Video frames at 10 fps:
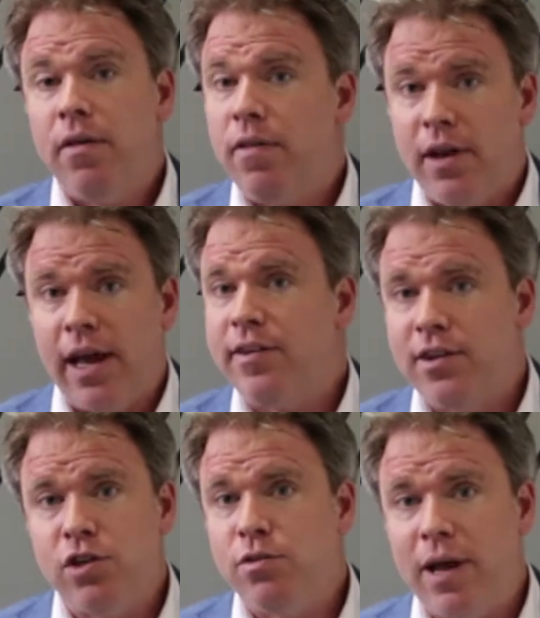The next
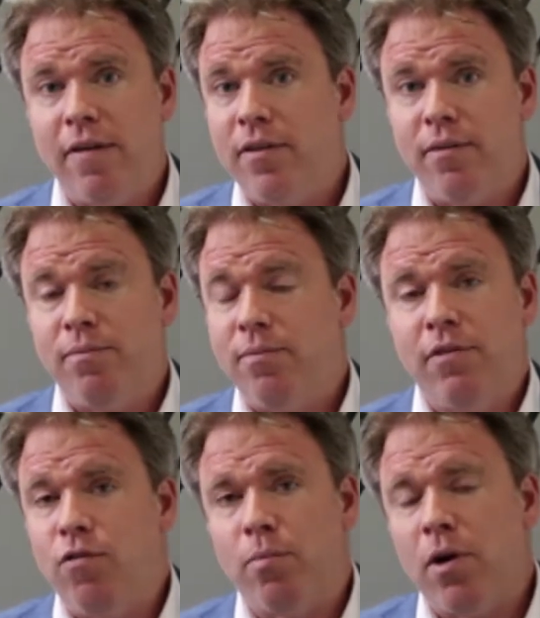issue is we have to
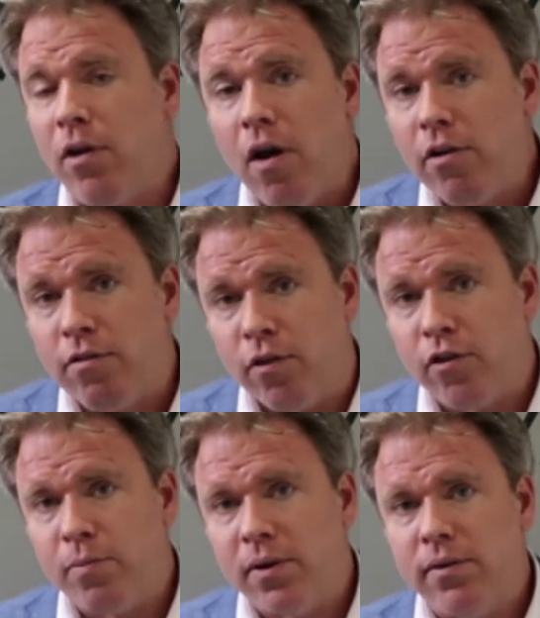inform our law
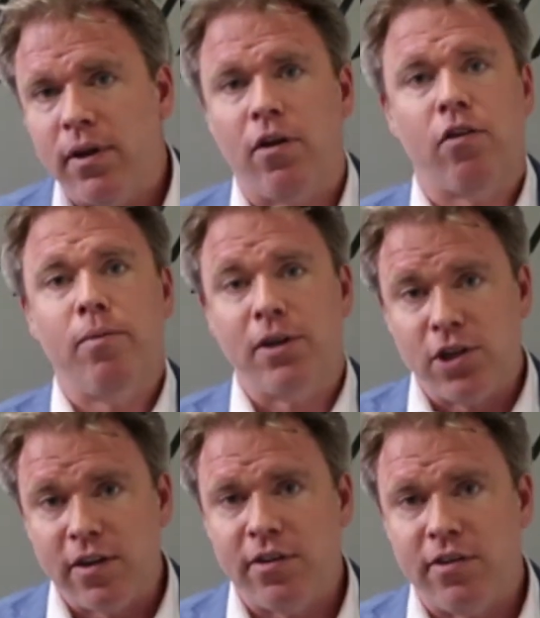enforcement and our criminal
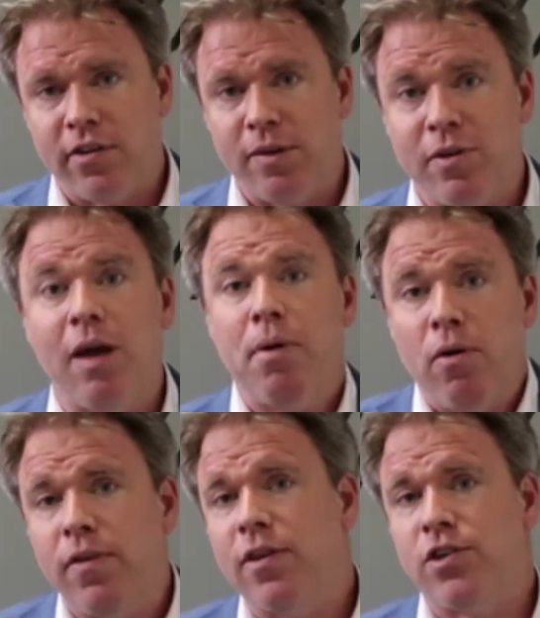justice systems
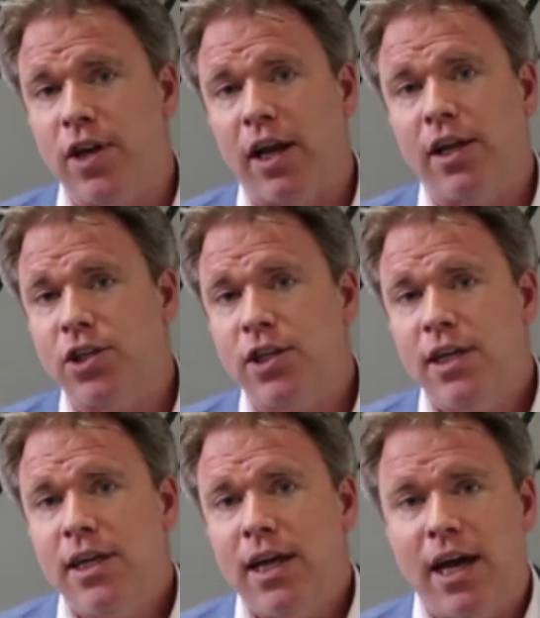about this challenge.
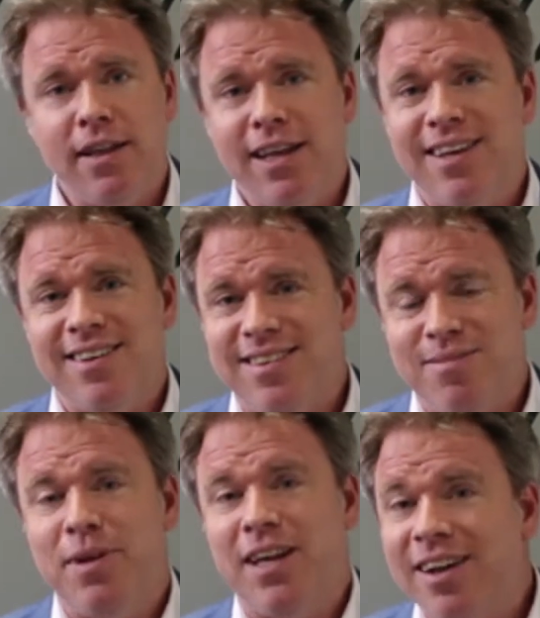I think
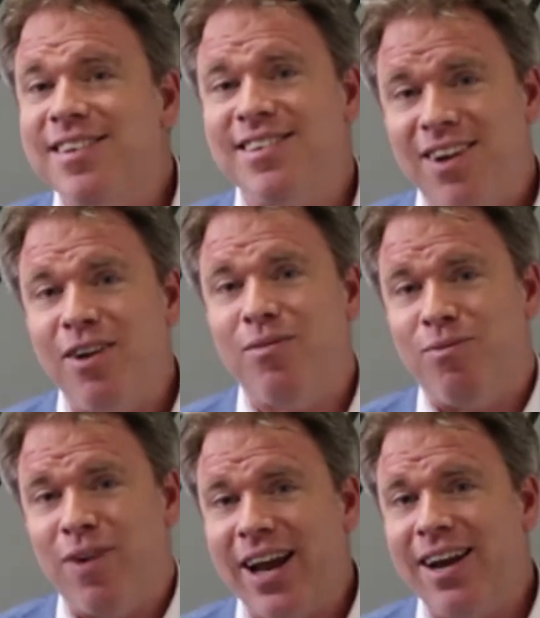it's because it's not
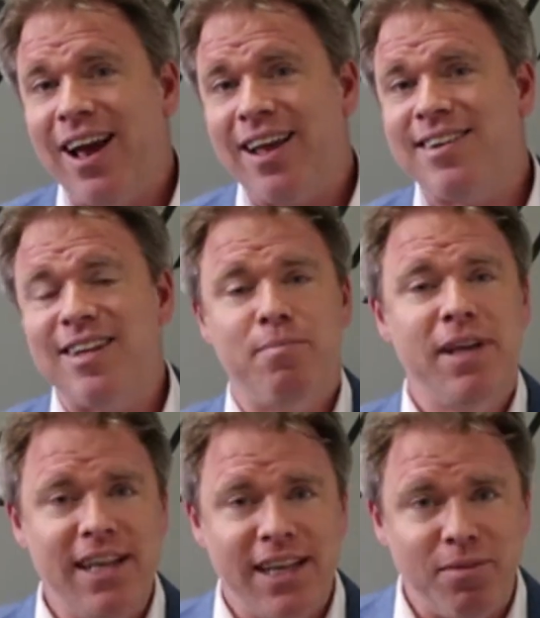recognized in the
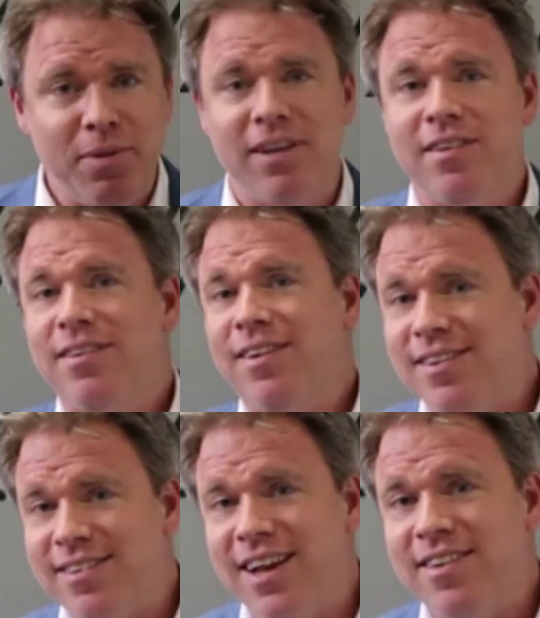media and because it's not
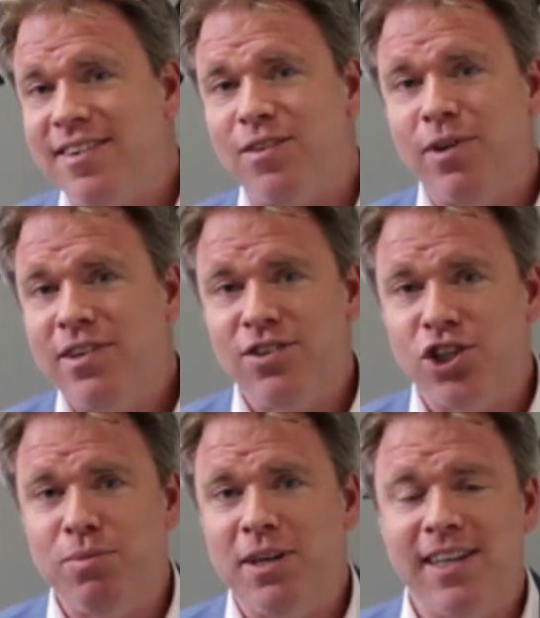discussed in the
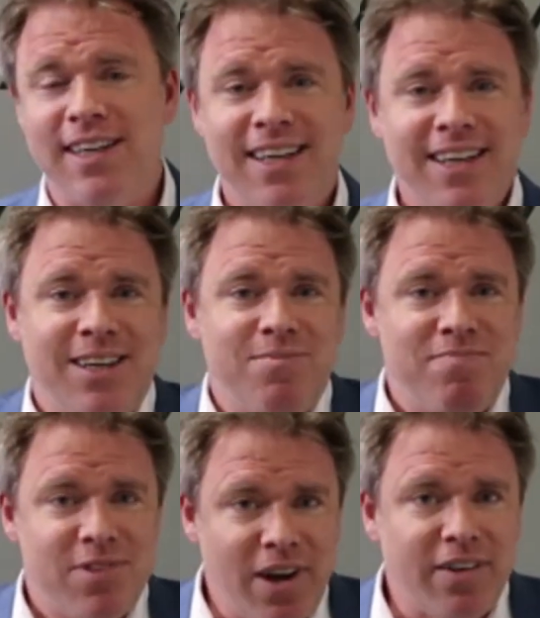research community,
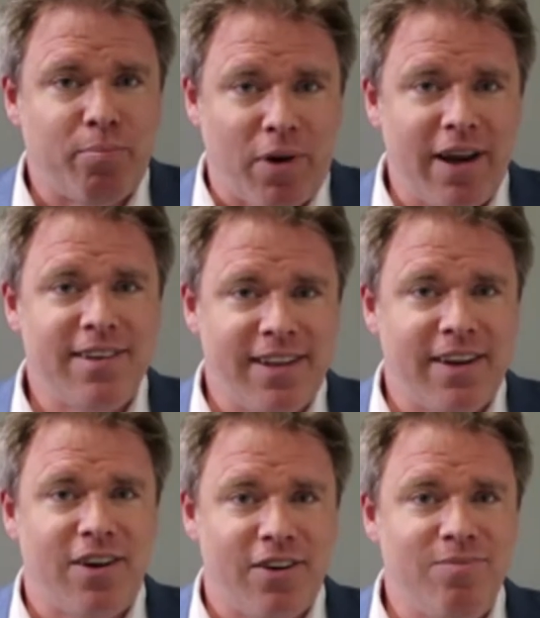it's not surprising
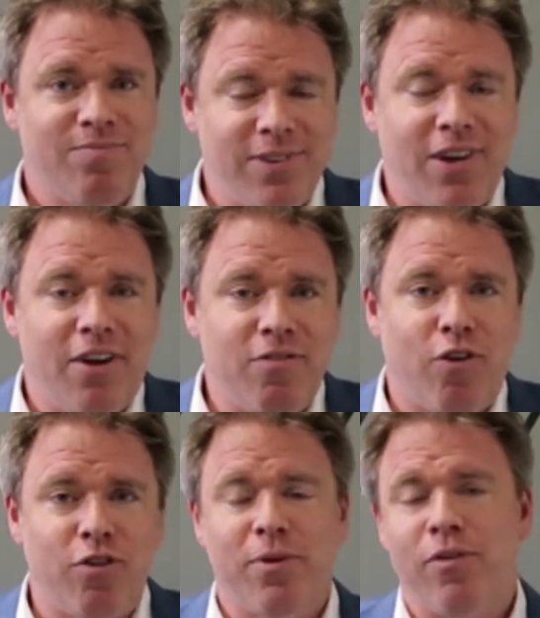that our law
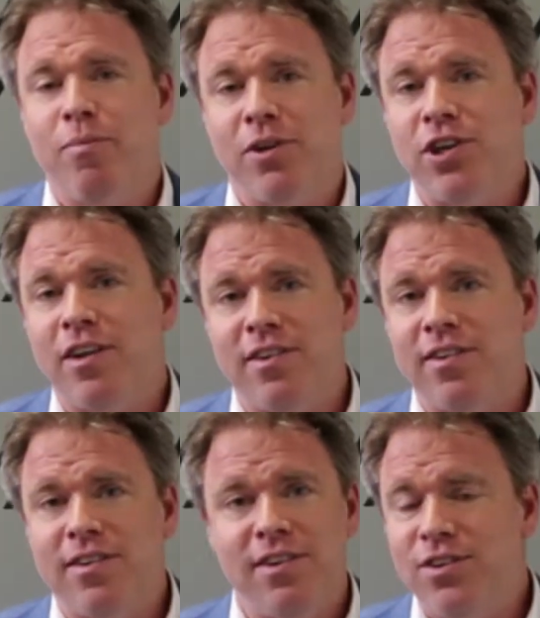enforcement criminal
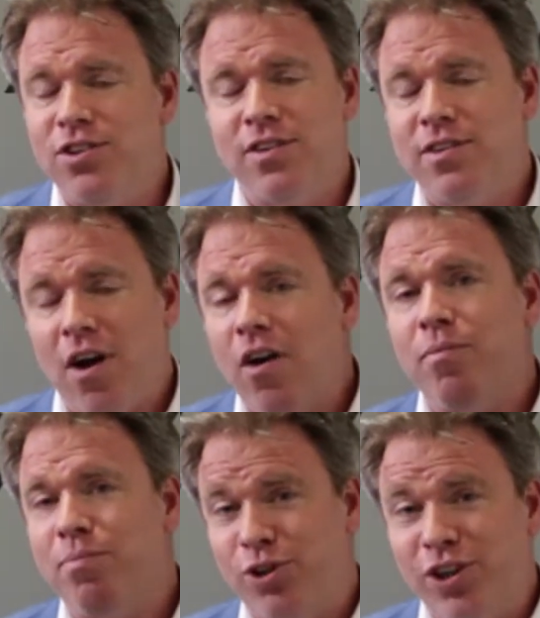justice institutions
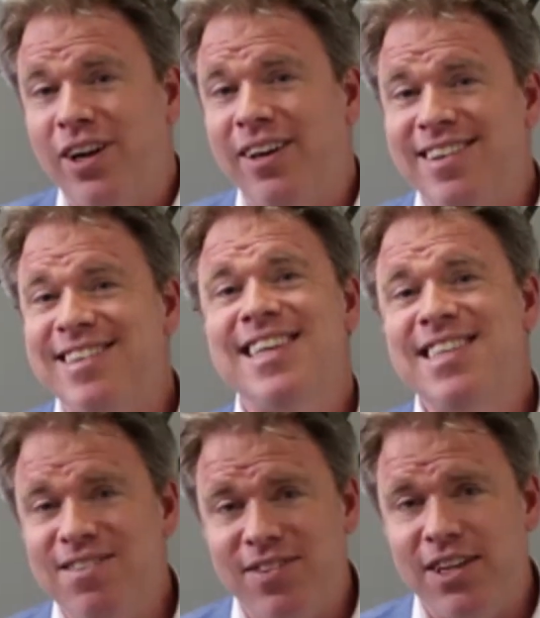aren't particularly
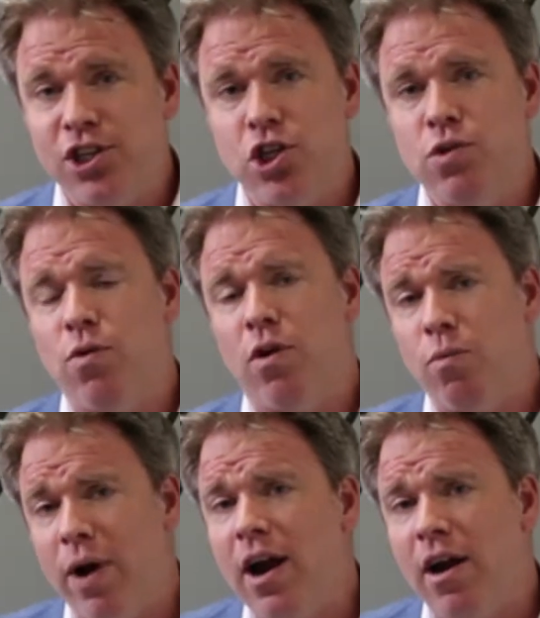seized of the issue or
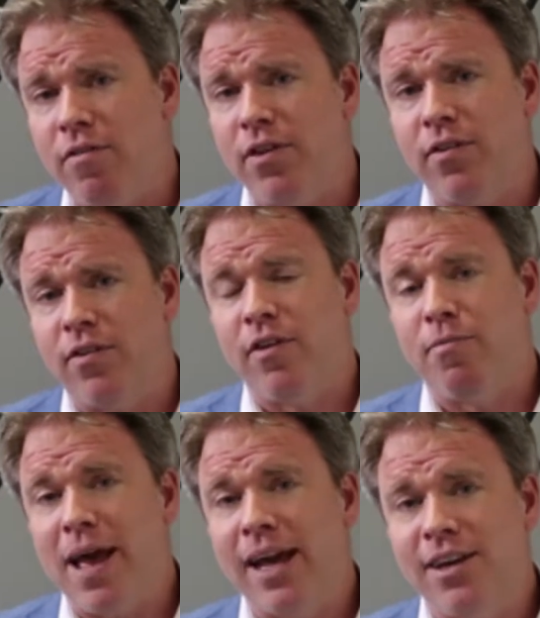aware of its
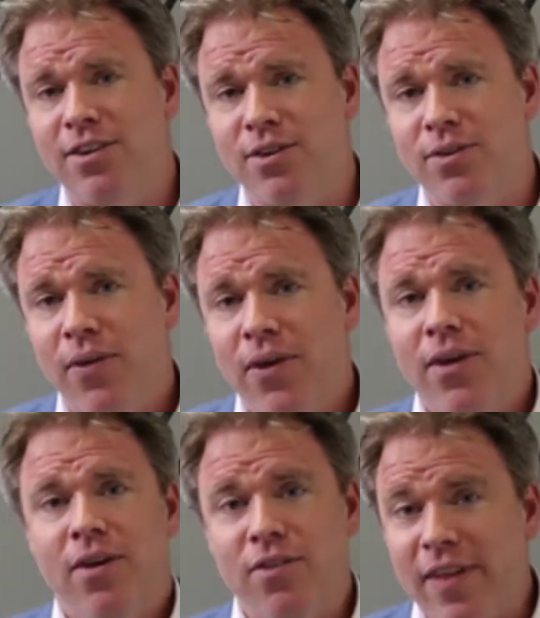magnitude.
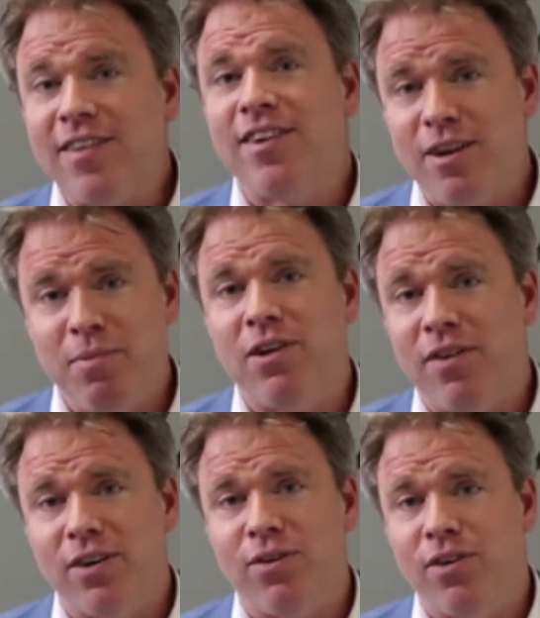So that's going to be
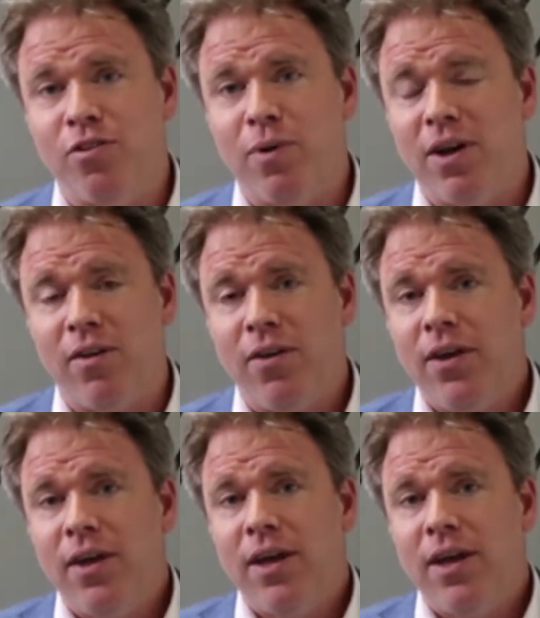critical as well.